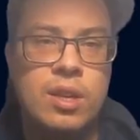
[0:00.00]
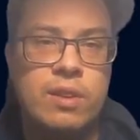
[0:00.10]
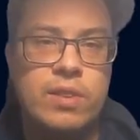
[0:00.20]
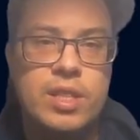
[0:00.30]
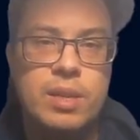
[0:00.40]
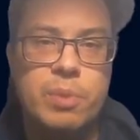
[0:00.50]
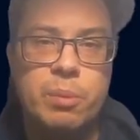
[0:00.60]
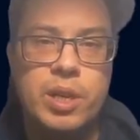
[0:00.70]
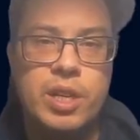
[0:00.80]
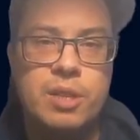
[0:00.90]
This simple
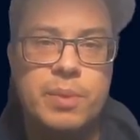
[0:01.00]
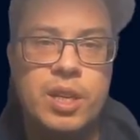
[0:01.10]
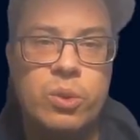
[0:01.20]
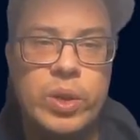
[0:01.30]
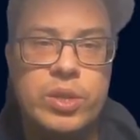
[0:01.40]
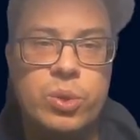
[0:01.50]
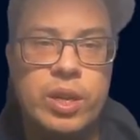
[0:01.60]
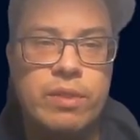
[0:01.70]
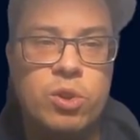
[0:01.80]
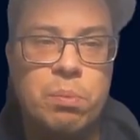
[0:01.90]
mechanism allows us to
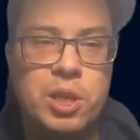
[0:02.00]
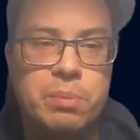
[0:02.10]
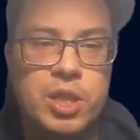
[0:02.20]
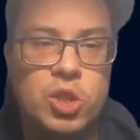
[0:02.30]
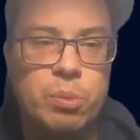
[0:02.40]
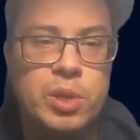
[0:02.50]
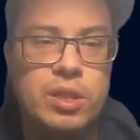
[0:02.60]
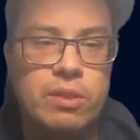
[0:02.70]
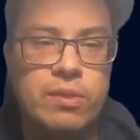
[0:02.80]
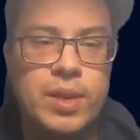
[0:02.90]
have complex page object.
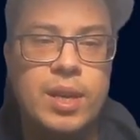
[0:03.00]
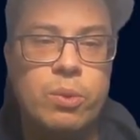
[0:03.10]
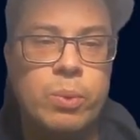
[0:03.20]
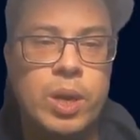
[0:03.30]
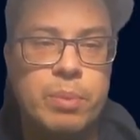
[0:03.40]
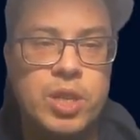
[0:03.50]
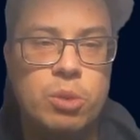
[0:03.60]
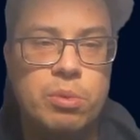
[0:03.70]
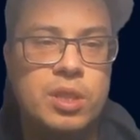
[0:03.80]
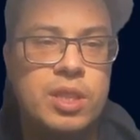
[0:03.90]
The one page
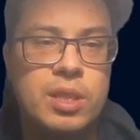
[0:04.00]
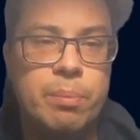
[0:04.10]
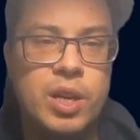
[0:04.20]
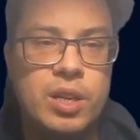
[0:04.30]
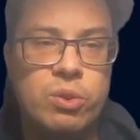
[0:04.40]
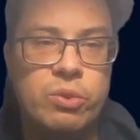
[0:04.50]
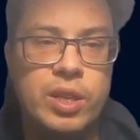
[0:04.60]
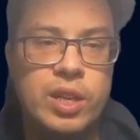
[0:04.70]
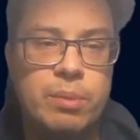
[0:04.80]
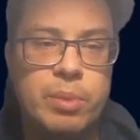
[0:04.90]
object is the part of
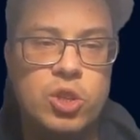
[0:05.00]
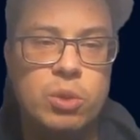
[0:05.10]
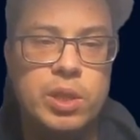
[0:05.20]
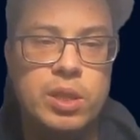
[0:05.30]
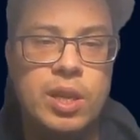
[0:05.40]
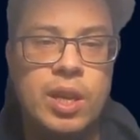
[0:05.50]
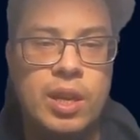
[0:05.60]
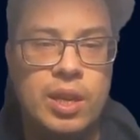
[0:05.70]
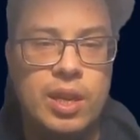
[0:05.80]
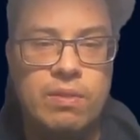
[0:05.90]
another page object,
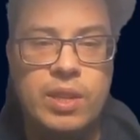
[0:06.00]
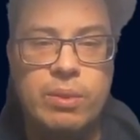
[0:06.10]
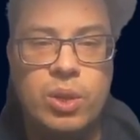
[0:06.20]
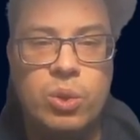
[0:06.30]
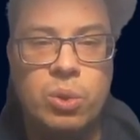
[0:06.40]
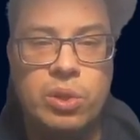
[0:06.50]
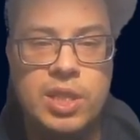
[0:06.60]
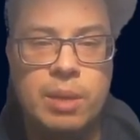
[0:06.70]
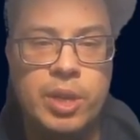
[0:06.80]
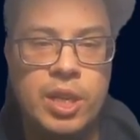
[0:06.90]
and then they call
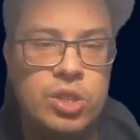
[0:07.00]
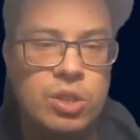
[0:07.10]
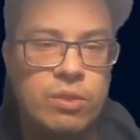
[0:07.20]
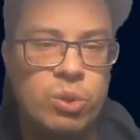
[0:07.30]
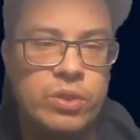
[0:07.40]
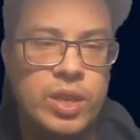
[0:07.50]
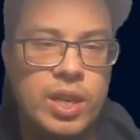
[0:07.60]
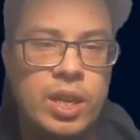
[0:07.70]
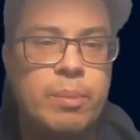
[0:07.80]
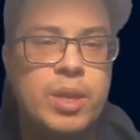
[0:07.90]
some action on the
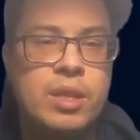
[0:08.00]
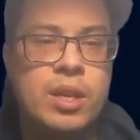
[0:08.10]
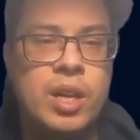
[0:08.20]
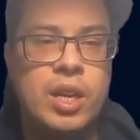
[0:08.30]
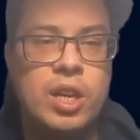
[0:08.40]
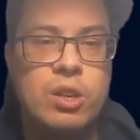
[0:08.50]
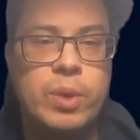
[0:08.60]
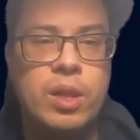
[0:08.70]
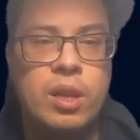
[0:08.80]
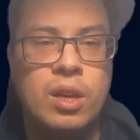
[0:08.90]
element. It
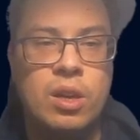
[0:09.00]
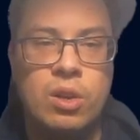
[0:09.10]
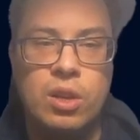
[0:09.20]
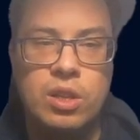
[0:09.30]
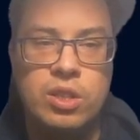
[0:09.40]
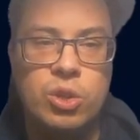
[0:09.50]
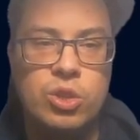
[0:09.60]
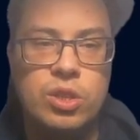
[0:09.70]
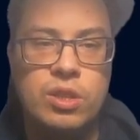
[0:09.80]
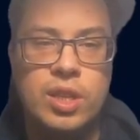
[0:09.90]
will
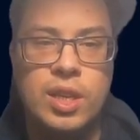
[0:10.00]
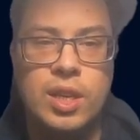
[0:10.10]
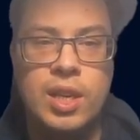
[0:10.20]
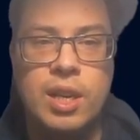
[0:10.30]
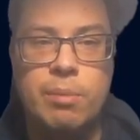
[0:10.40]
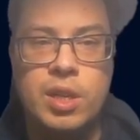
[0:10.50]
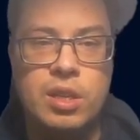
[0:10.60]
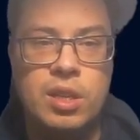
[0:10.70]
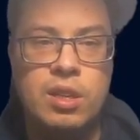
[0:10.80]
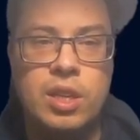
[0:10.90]
search the element
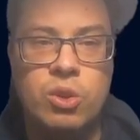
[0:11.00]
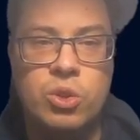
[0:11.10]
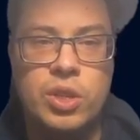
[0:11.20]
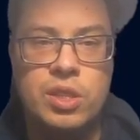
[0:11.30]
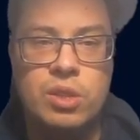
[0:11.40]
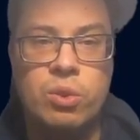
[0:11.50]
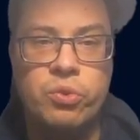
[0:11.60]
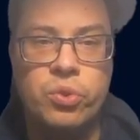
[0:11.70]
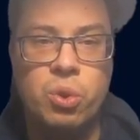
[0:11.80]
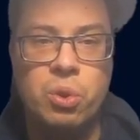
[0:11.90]
in the context of
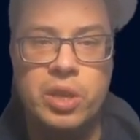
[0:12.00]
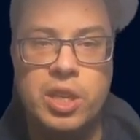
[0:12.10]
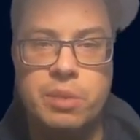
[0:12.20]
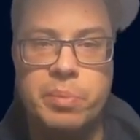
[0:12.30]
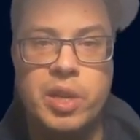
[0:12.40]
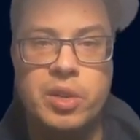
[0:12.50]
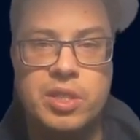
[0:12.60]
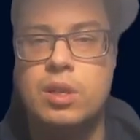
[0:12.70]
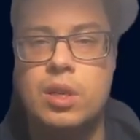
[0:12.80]
all his parents.